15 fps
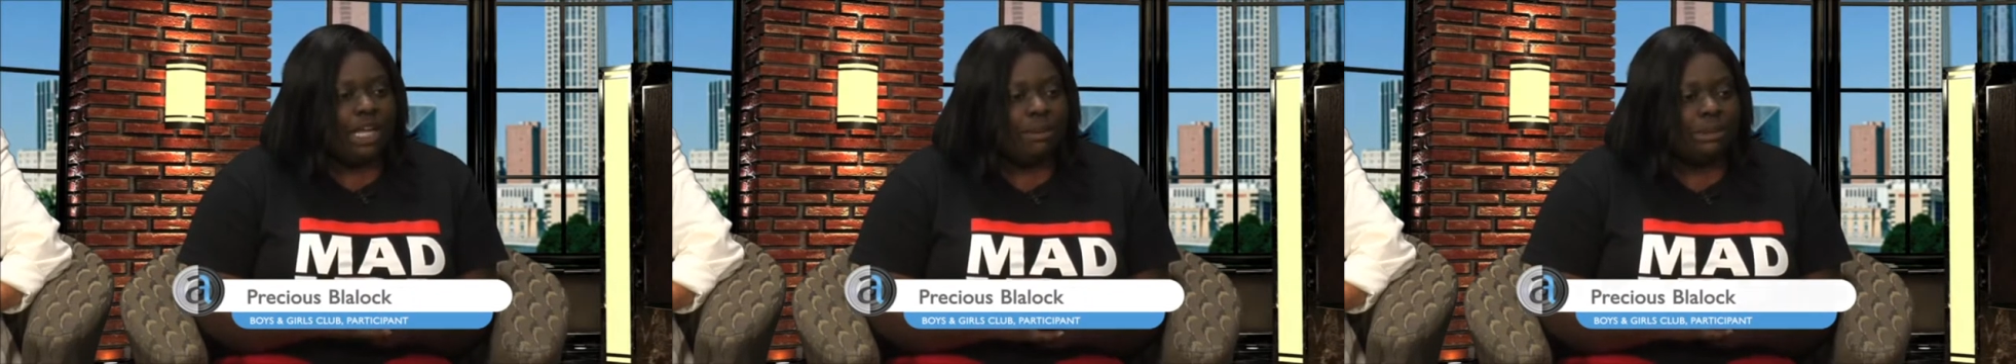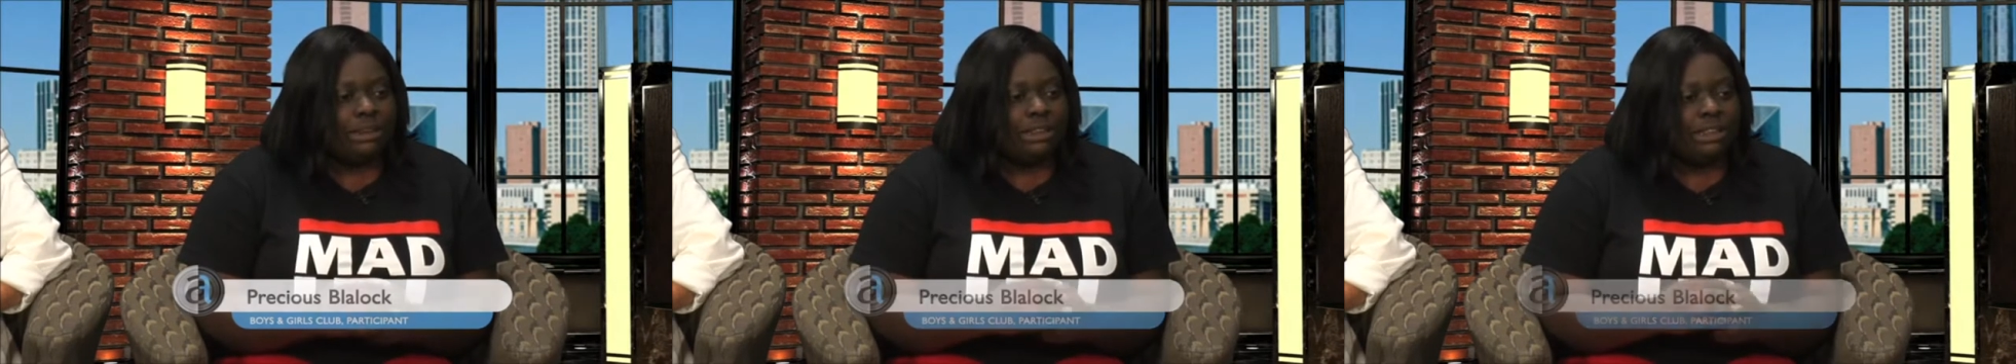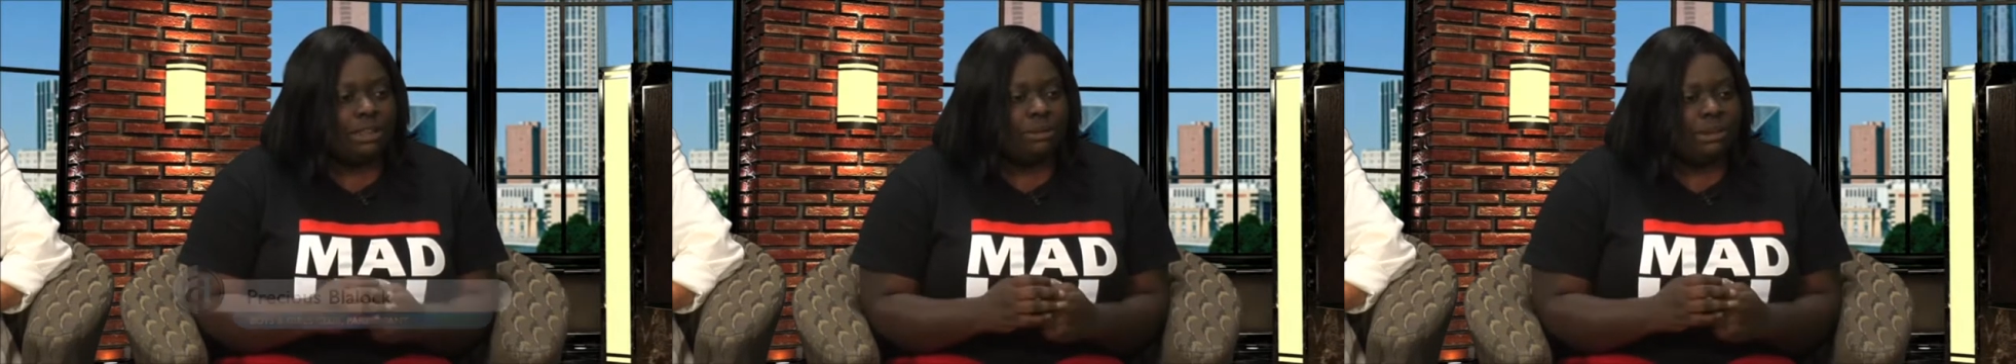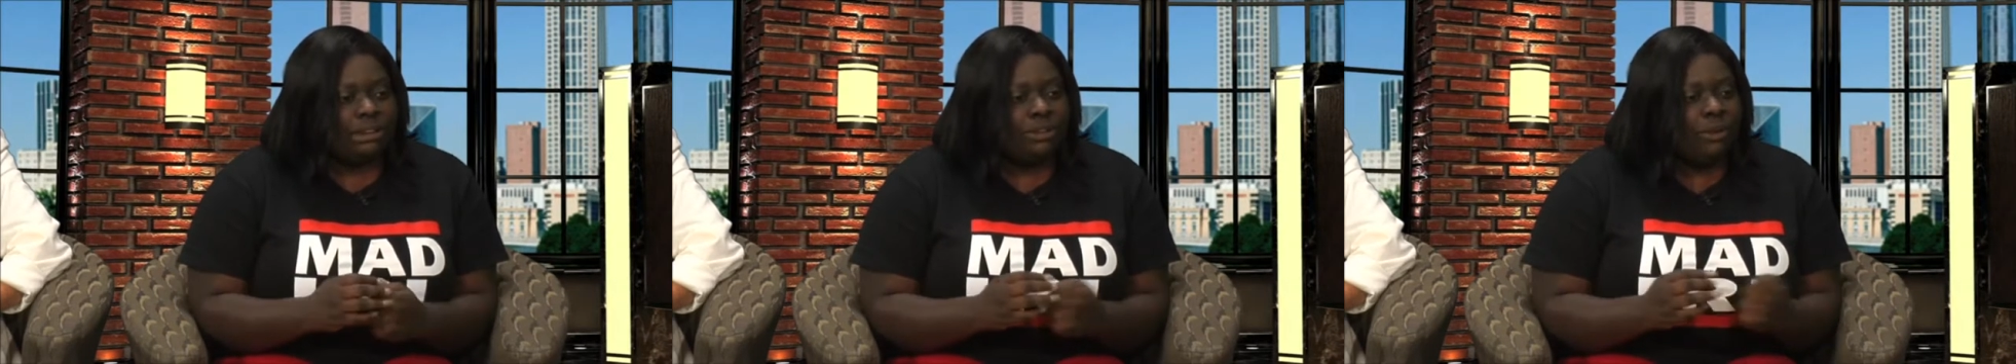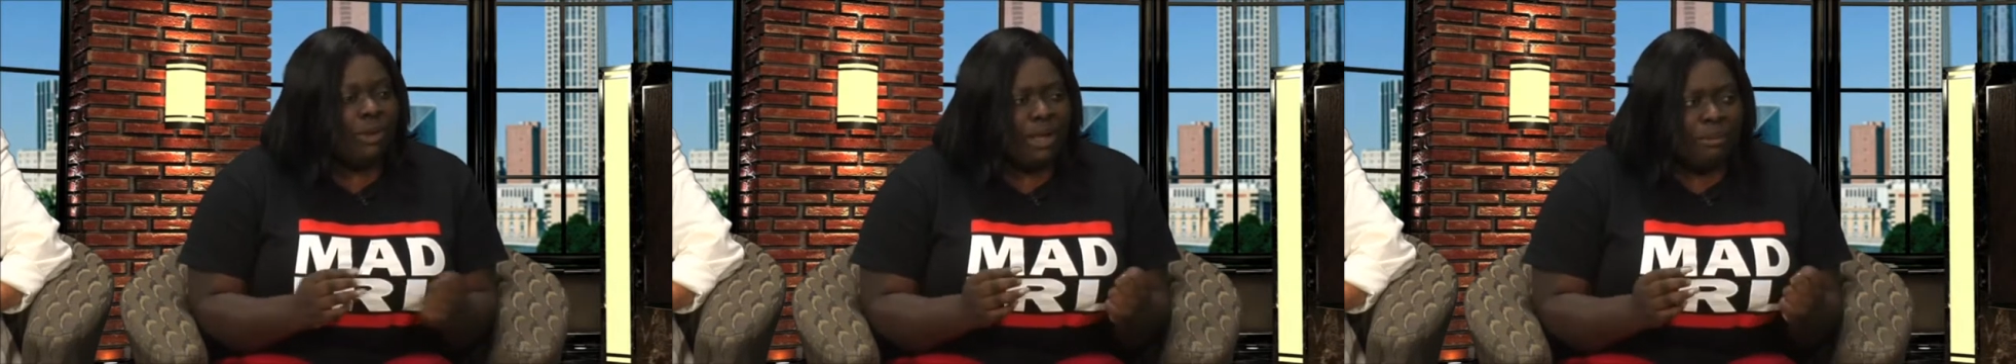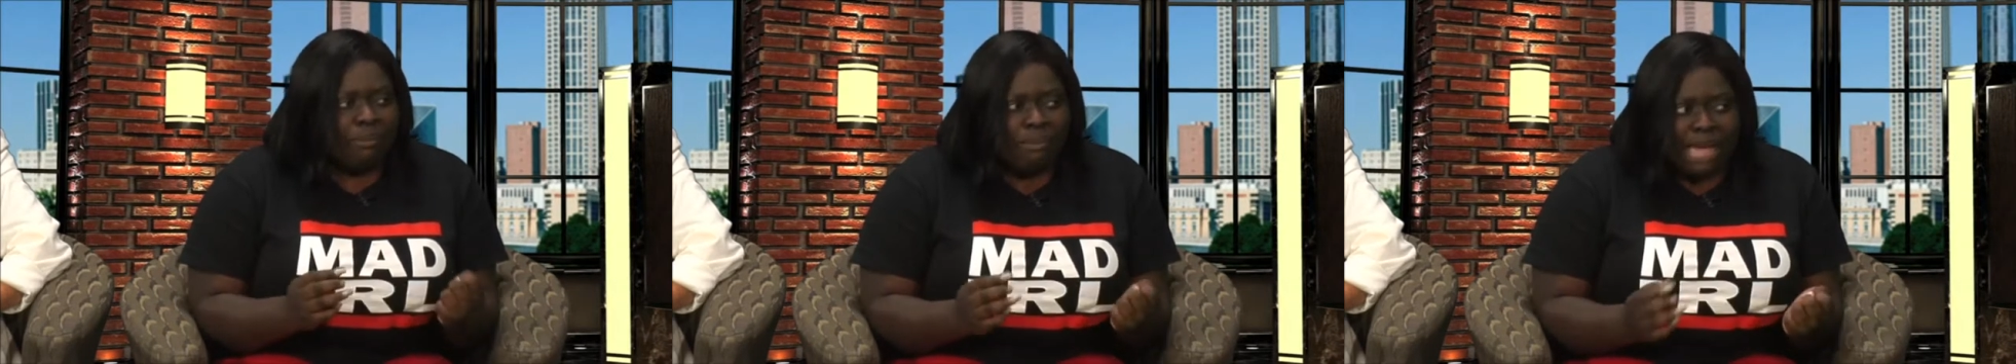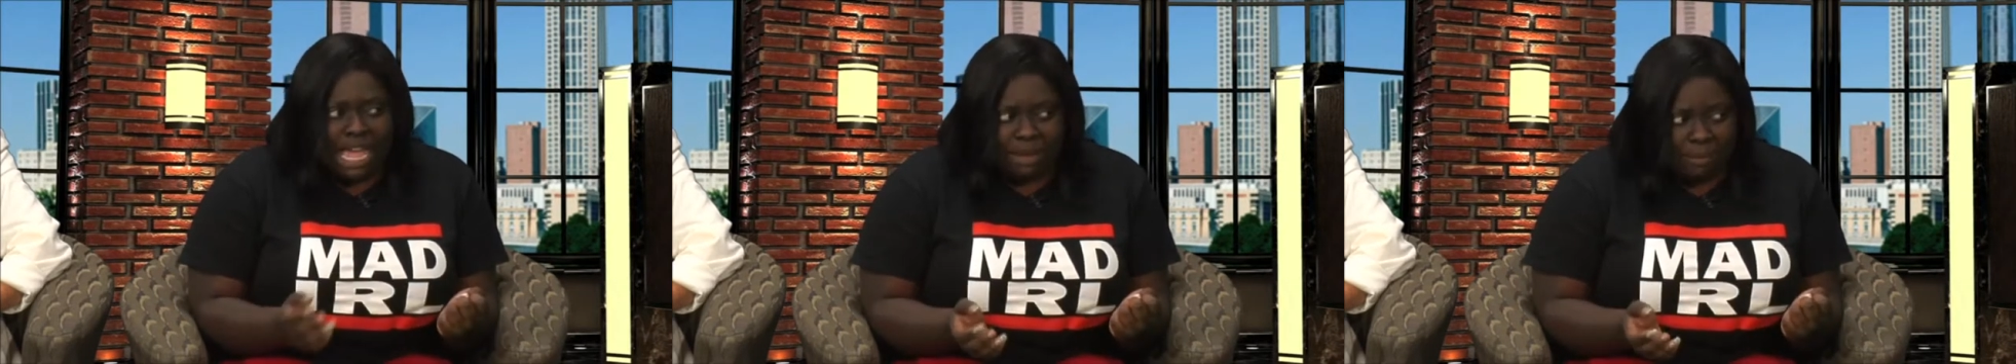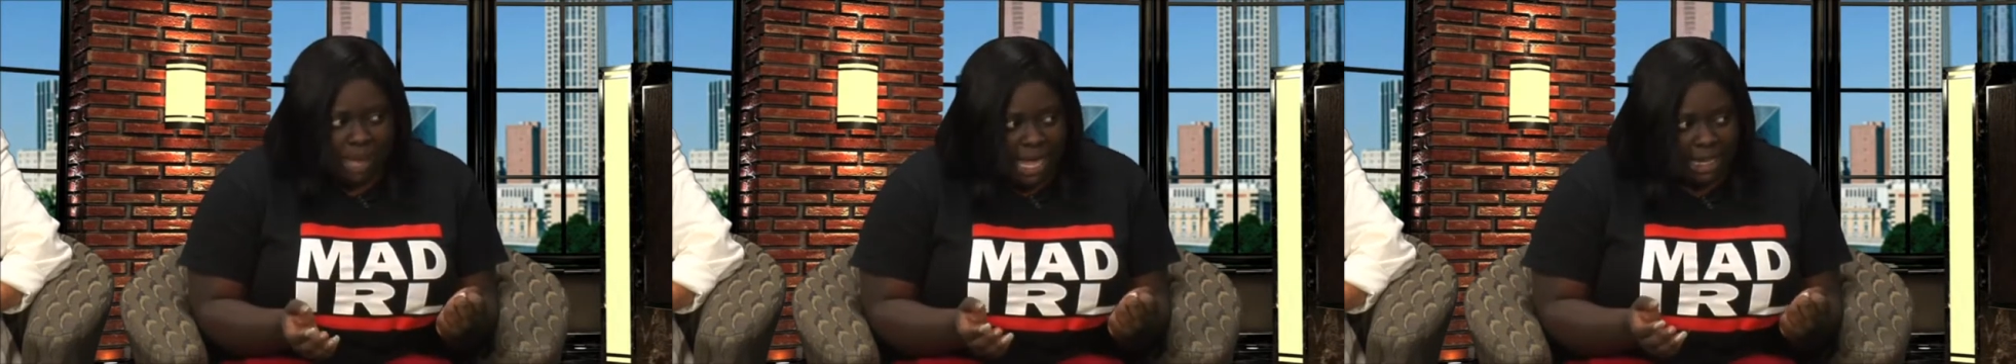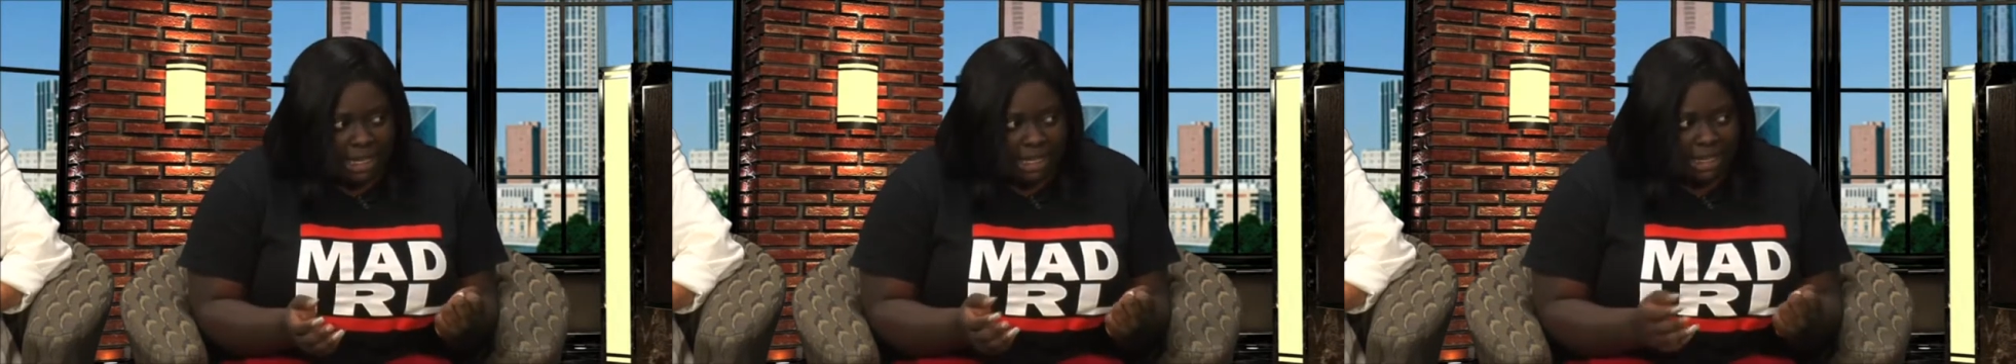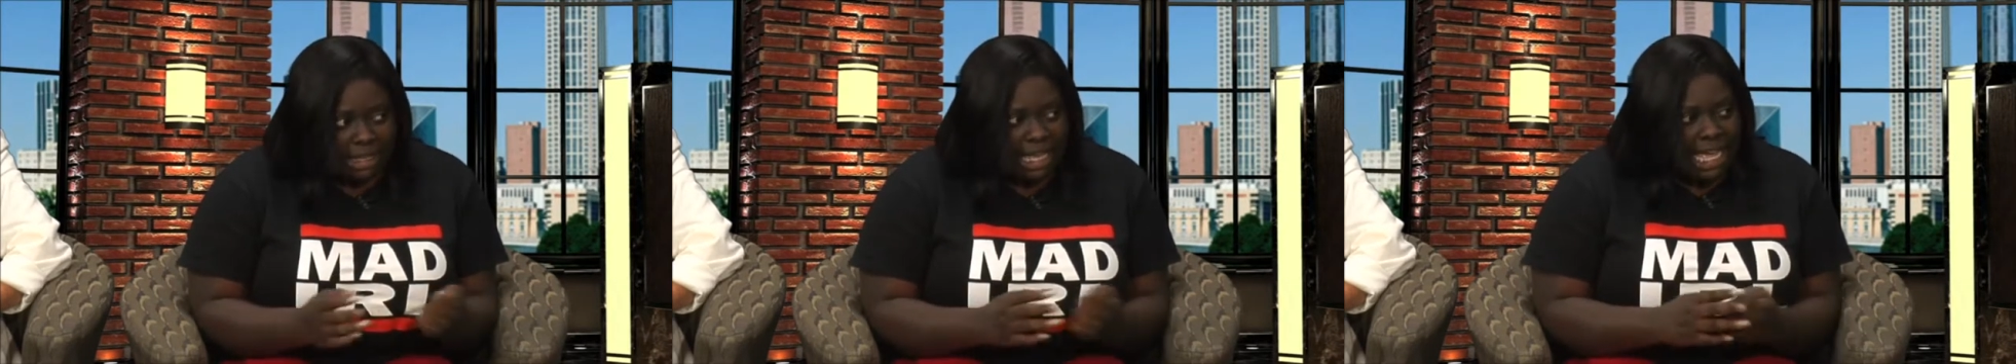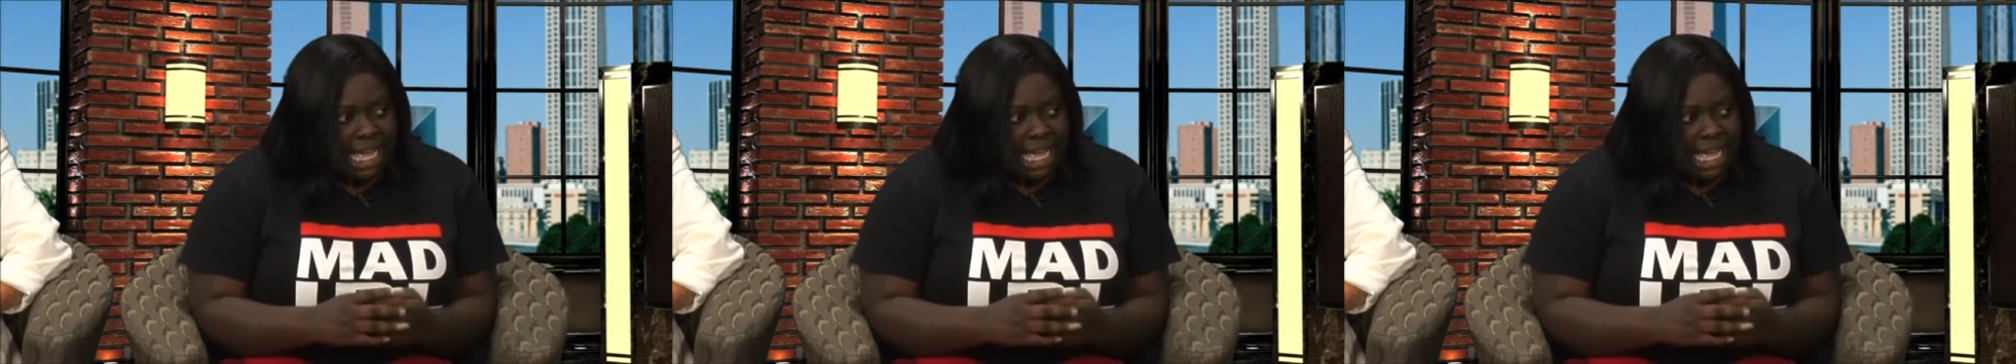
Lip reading: opportunity was going backpacking.